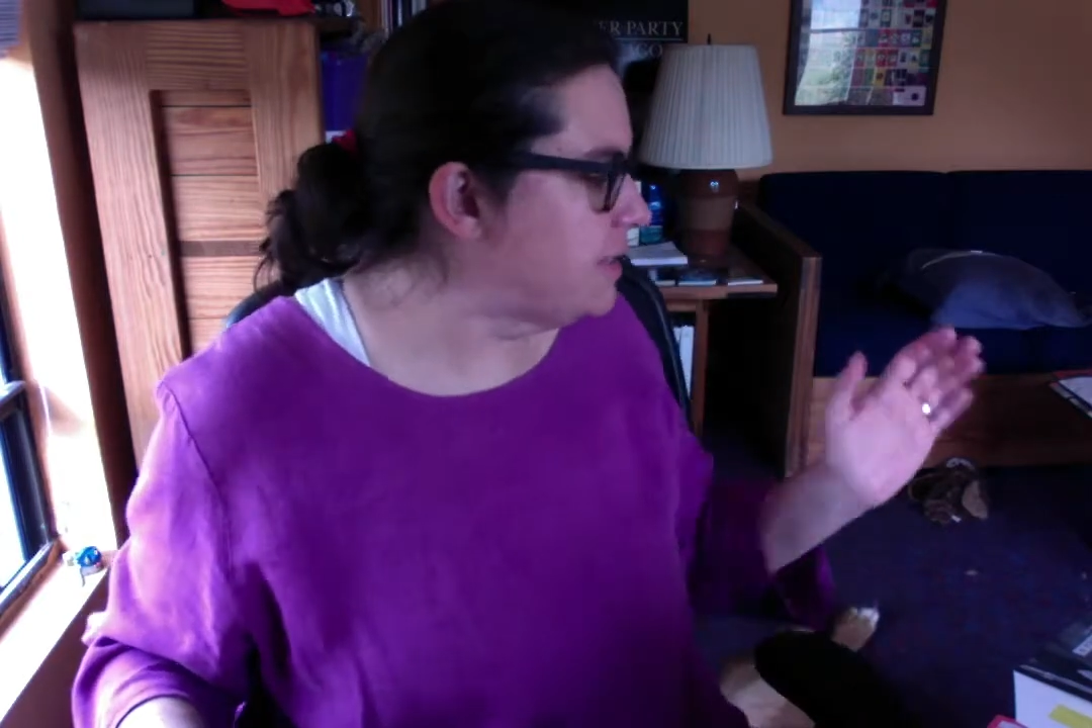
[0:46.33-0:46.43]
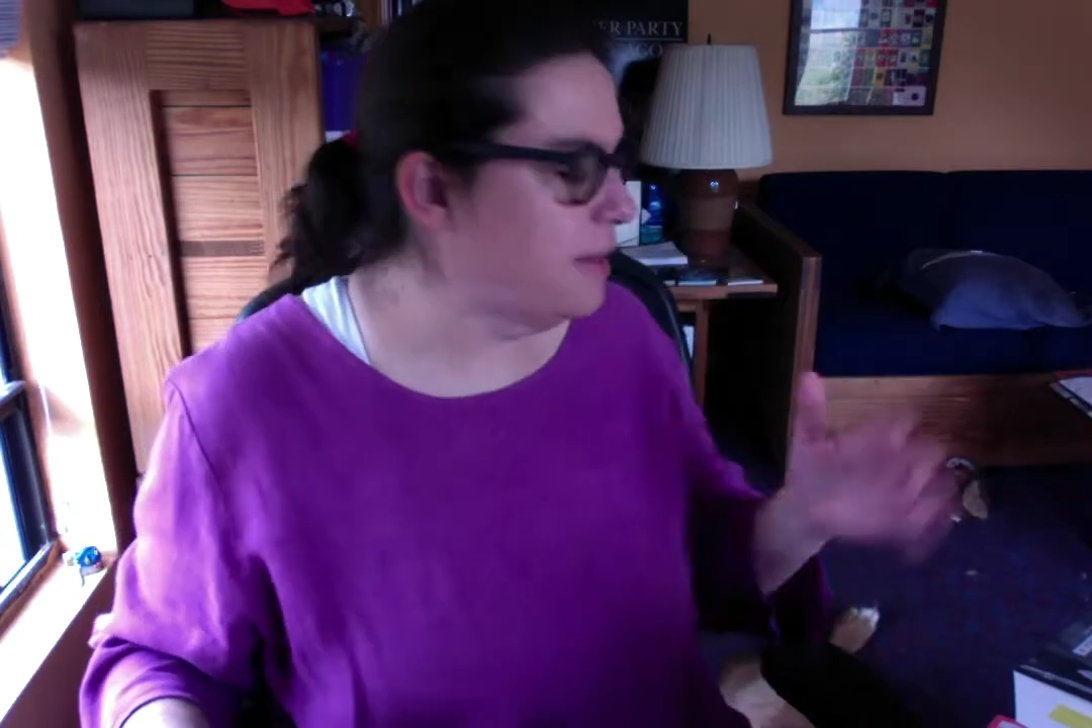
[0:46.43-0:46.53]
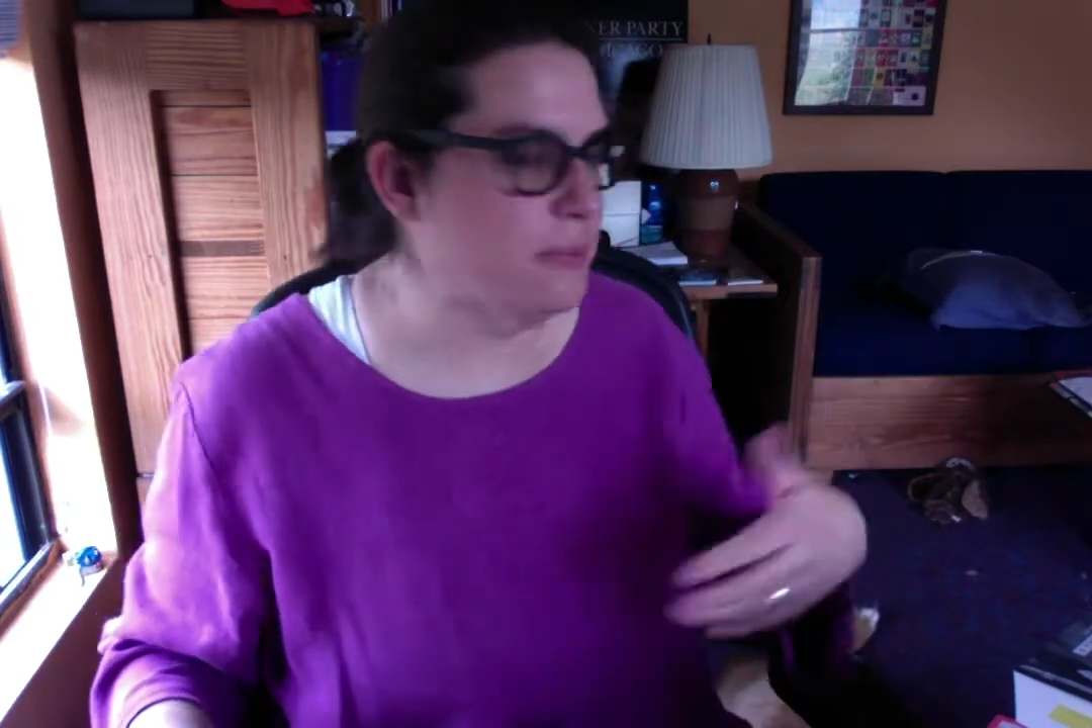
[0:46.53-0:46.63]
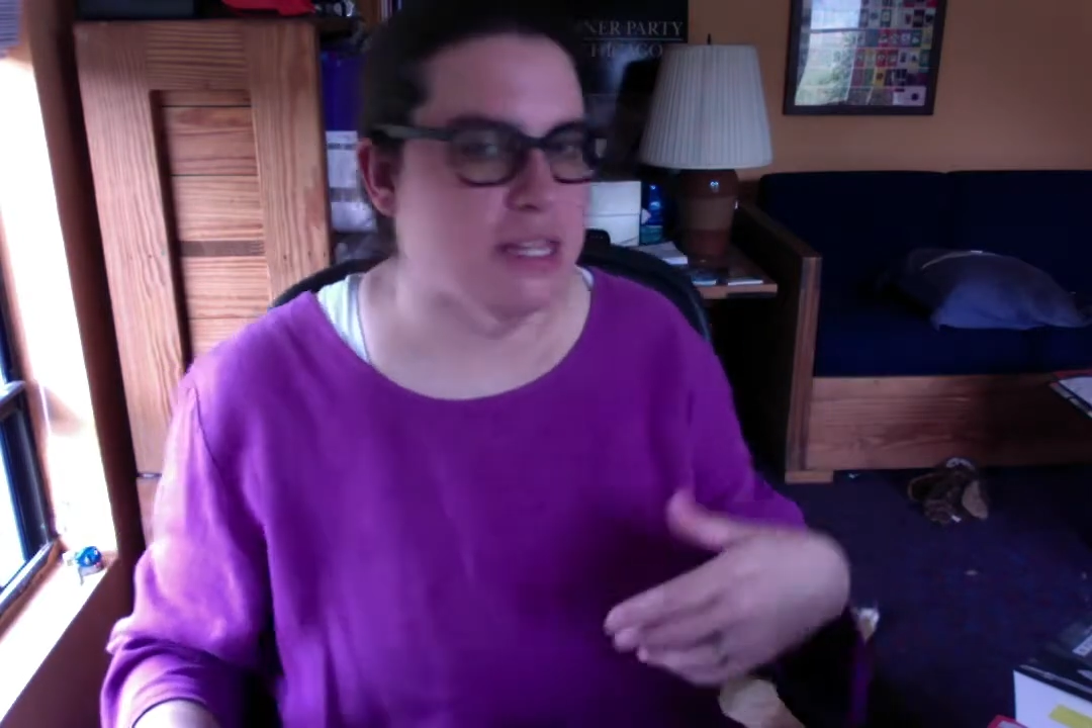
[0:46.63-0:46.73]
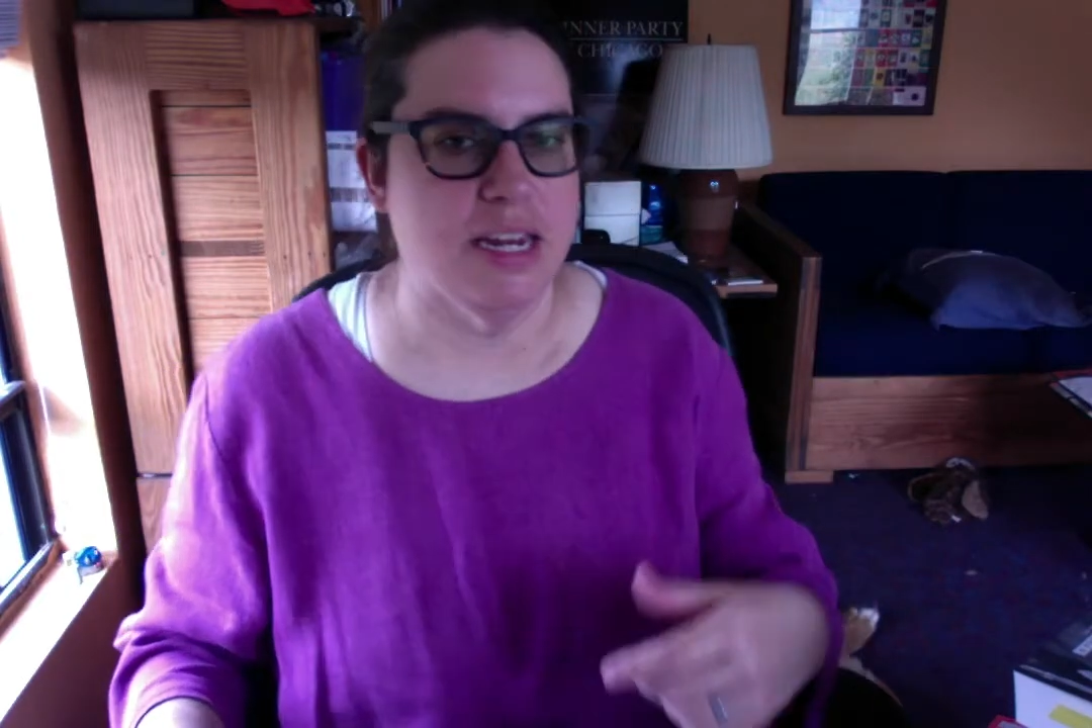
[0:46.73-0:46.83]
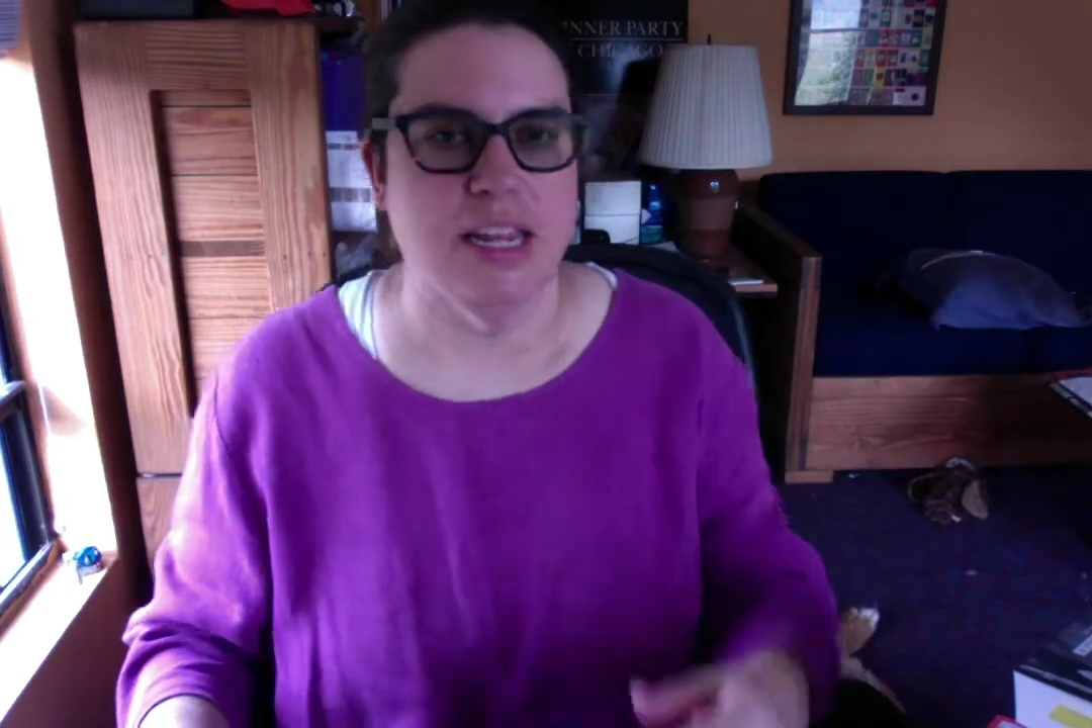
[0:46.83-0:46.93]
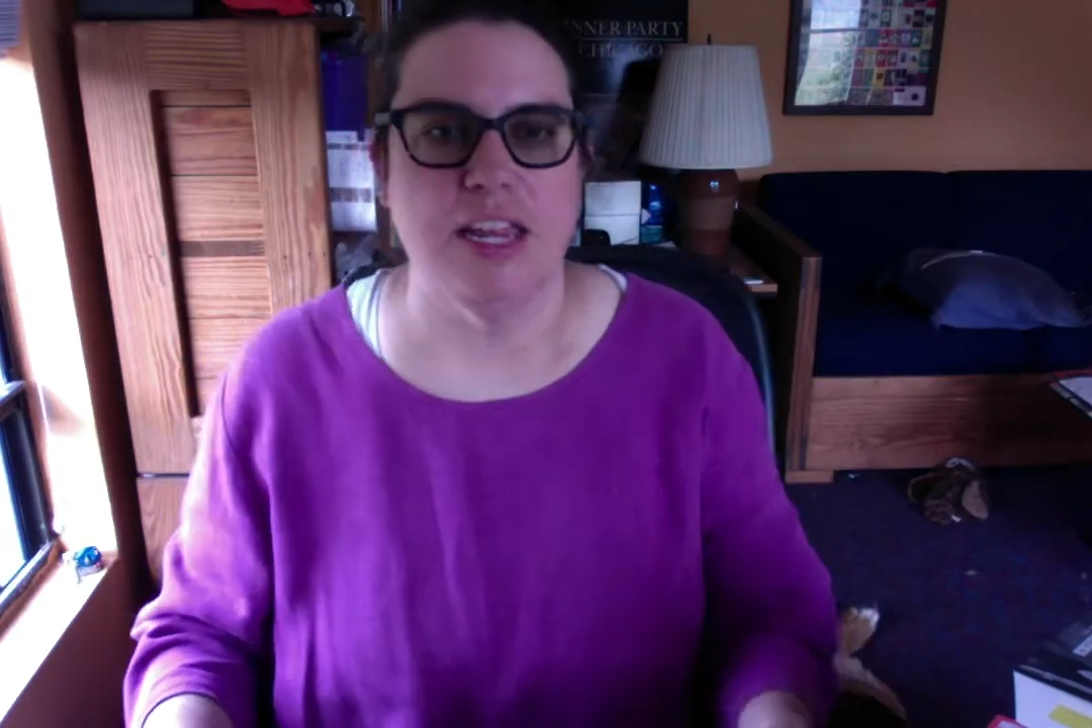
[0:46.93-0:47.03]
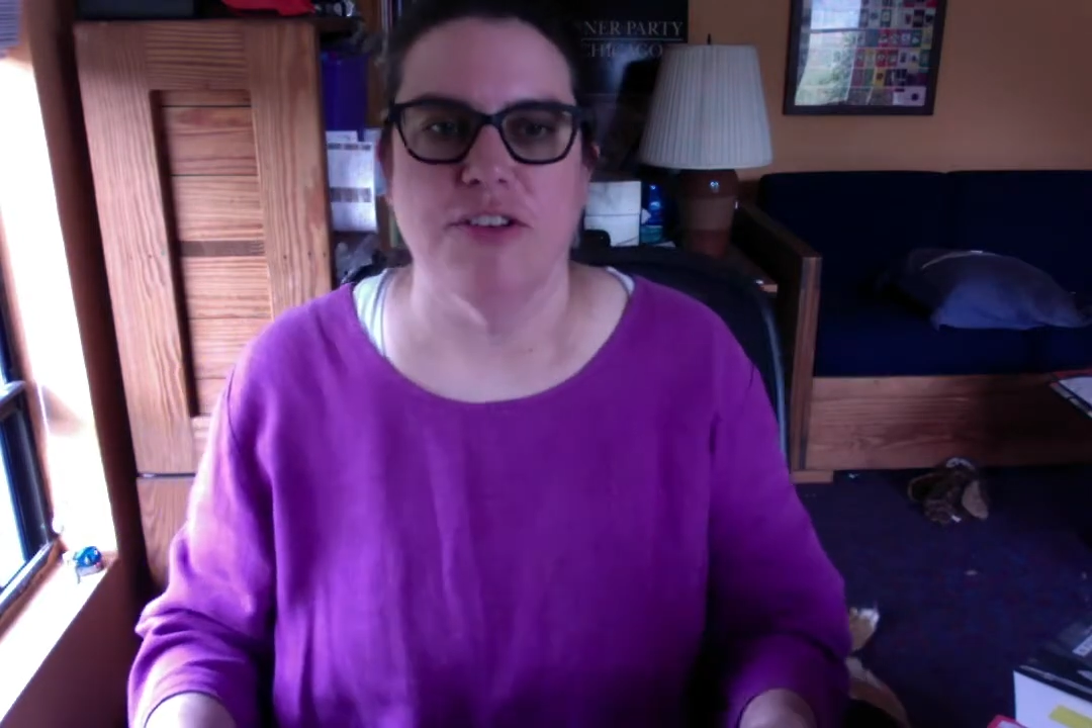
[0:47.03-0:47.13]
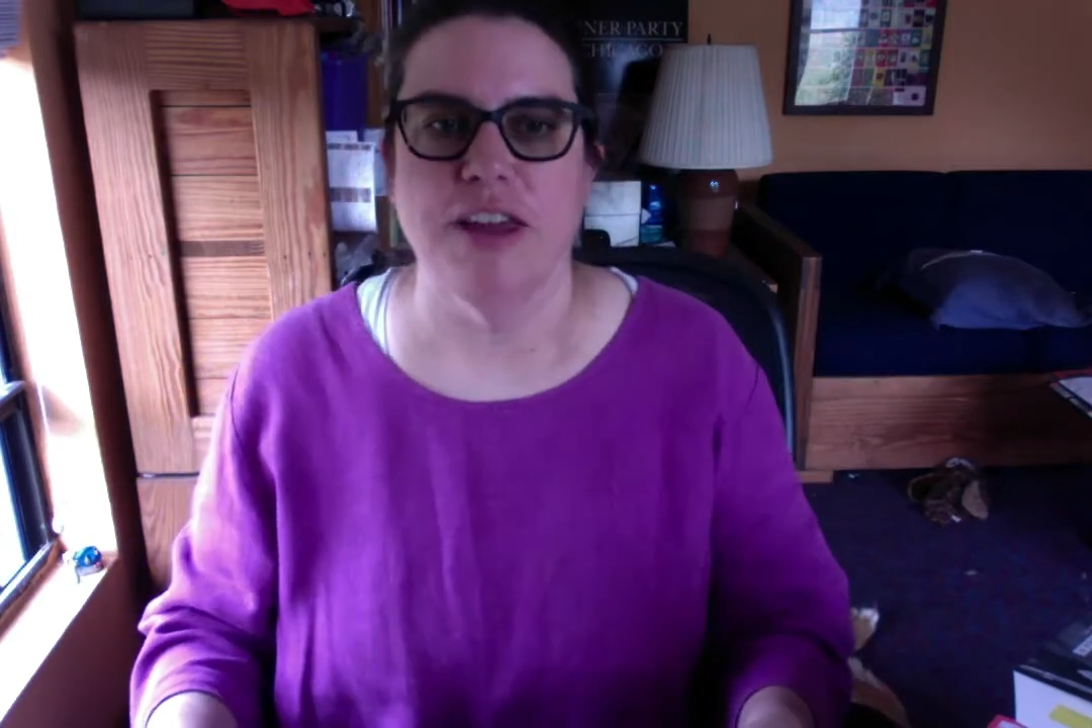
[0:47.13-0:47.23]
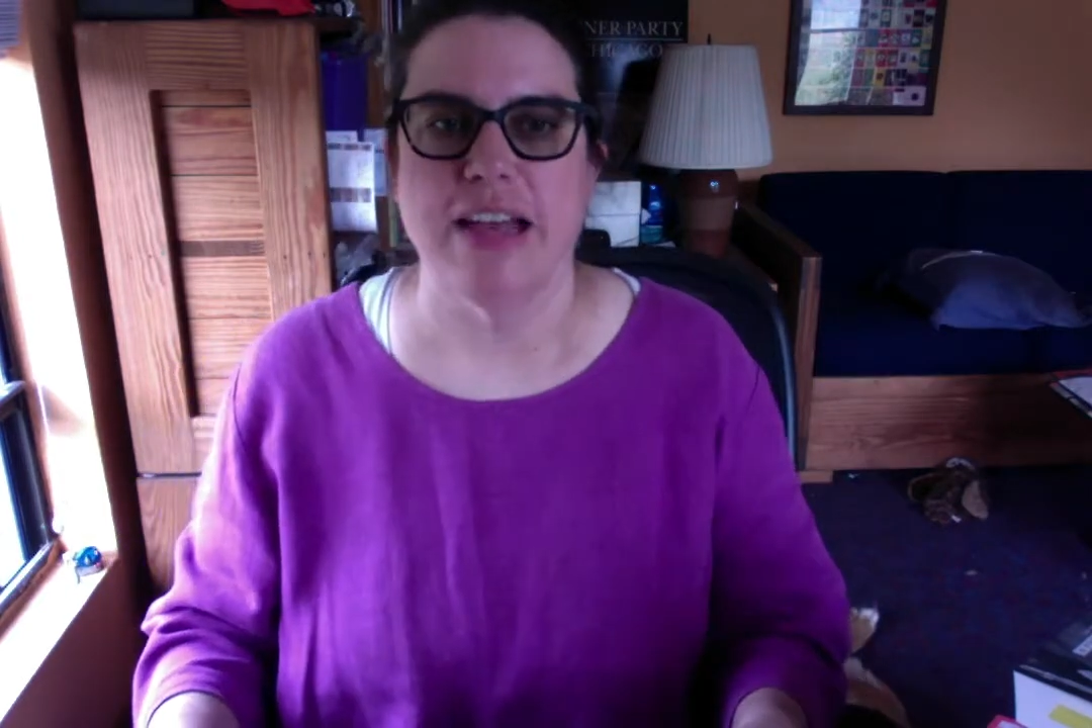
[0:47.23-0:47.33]
I'm sitting
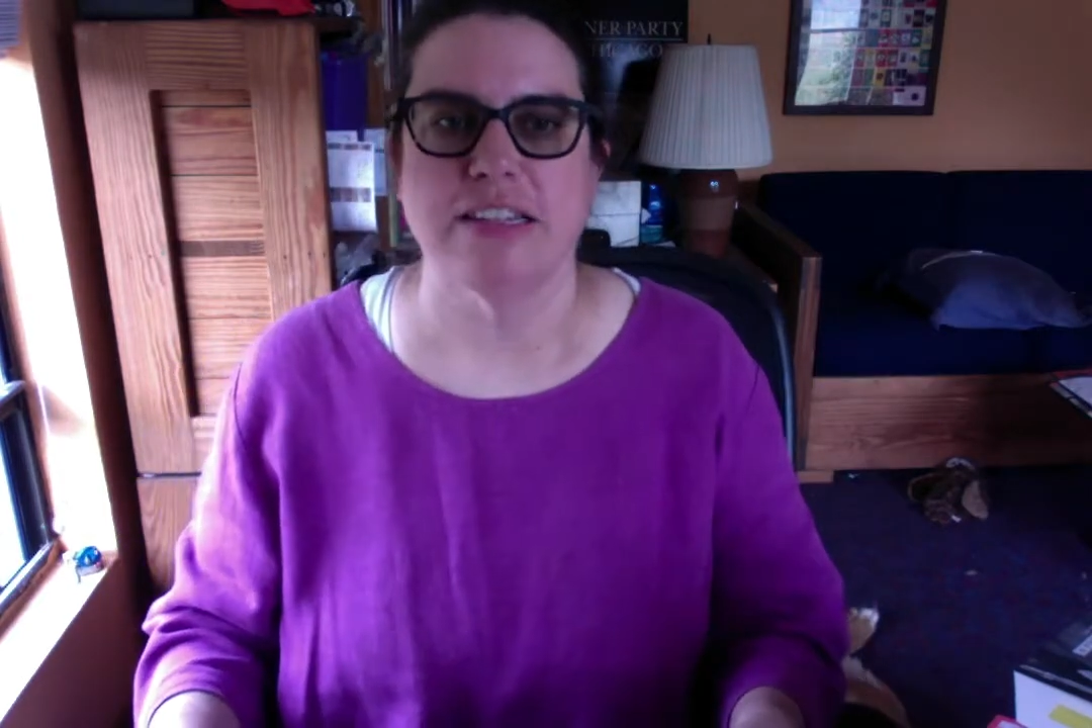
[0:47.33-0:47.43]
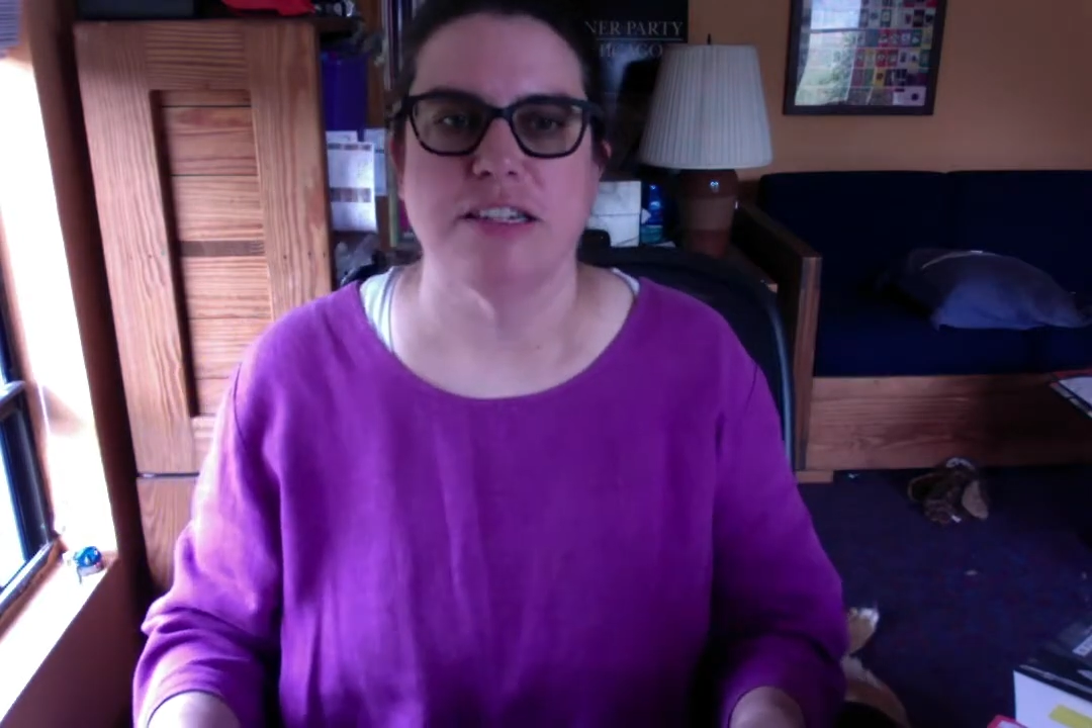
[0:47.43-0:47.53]
here next